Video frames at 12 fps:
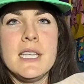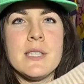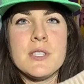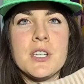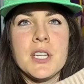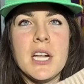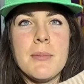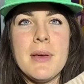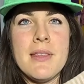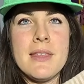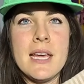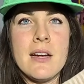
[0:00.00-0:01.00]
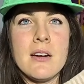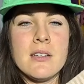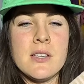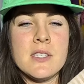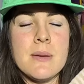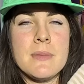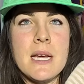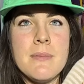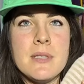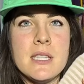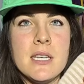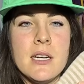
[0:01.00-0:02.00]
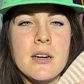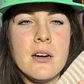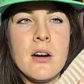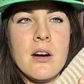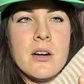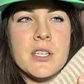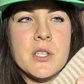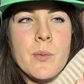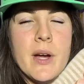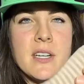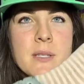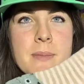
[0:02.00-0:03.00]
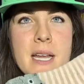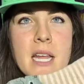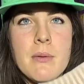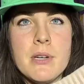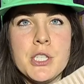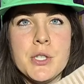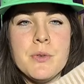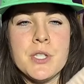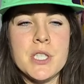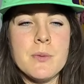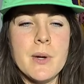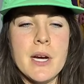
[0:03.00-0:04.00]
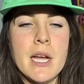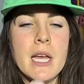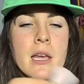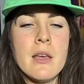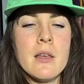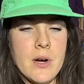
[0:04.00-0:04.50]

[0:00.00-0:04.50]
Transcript: These ones are a little bit thicker, so sometimes they're hard to wear depending on what shoes she's wearing.